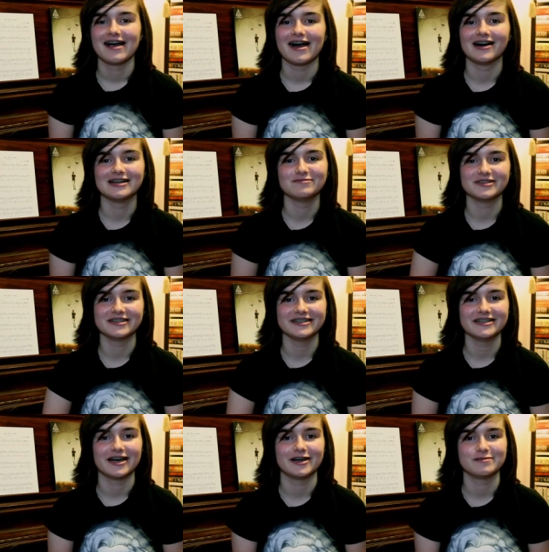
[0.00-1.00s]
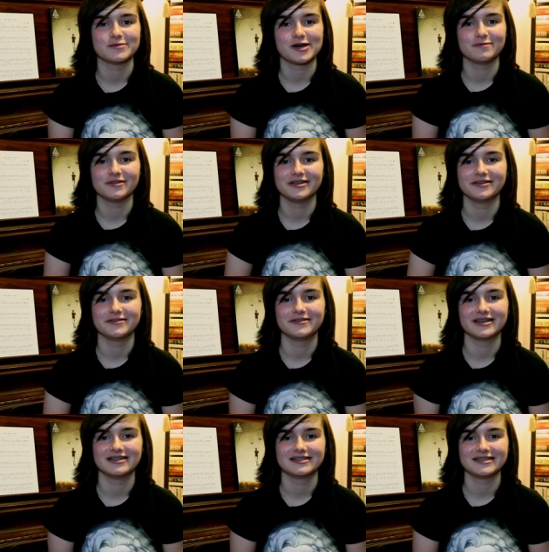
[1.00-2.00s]
I'm Lily, I'm commonly
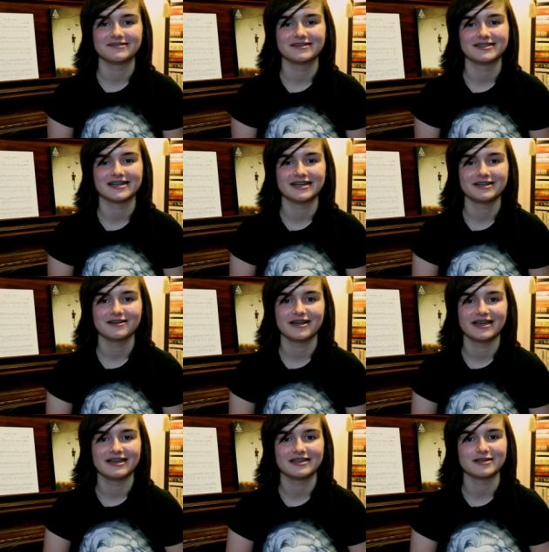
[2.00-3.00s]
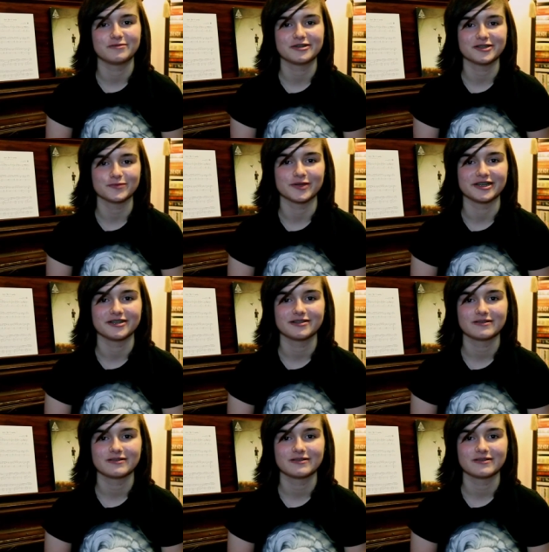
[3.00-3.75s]
known as Secret Attire, and I'm a cosplayer.